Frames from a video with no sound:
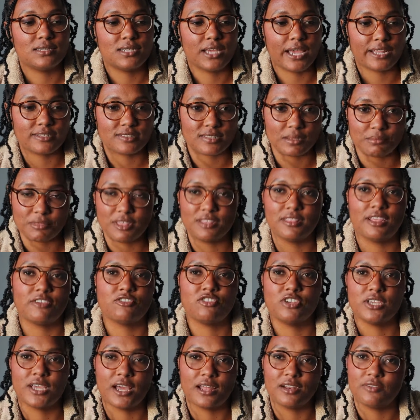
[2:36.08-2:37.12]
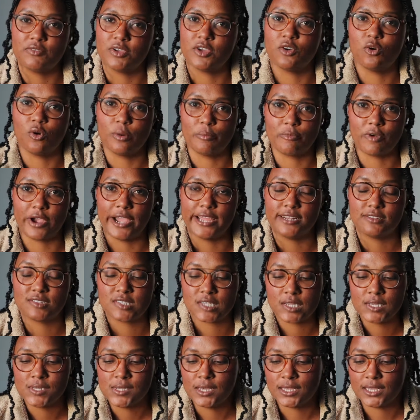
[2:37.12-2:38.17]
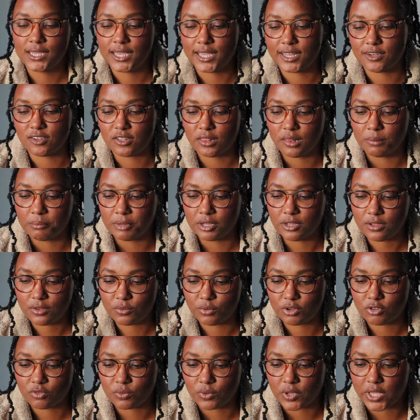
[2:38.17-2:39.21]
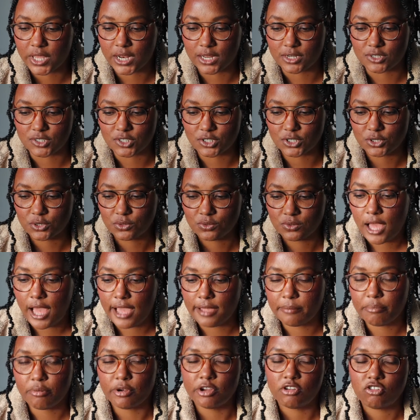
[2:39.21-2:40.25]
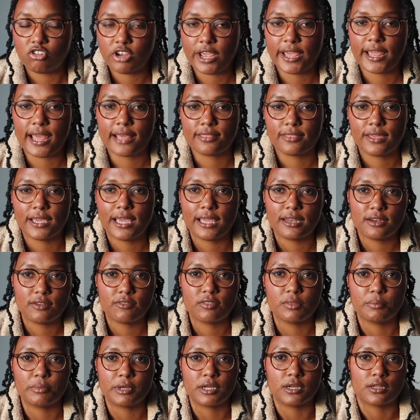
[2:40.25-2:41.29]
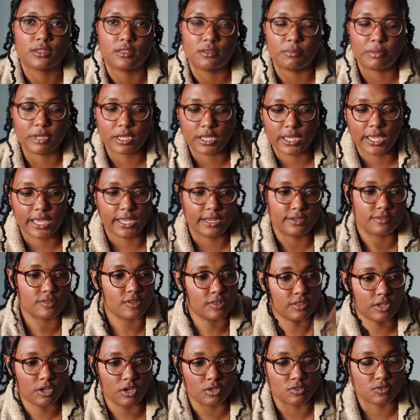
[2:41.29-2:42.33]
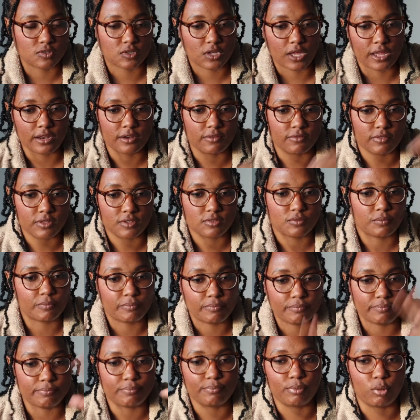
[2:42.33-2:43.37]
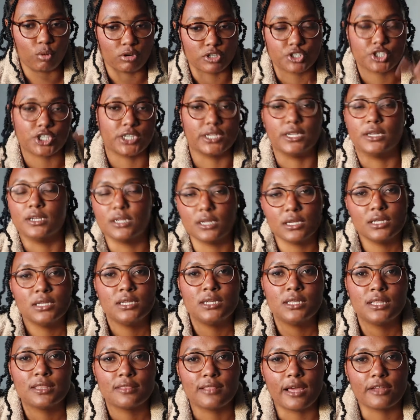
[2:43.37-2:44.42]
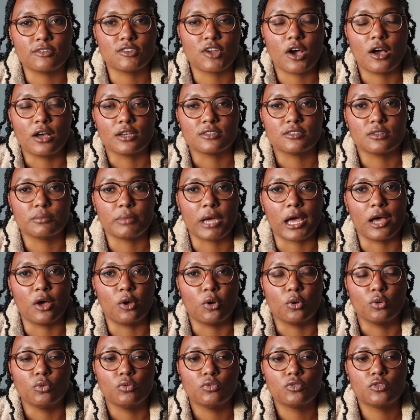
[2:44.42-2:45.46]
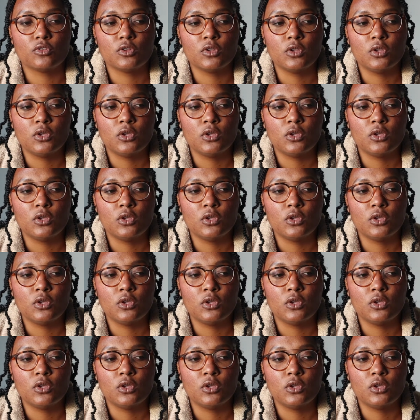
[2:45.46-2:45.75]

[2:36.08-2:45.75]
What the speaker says: and something that she kind of incorporates into the book, which we'll get into. I appreciate at the end of the book ends and there's kind of this portion that talks about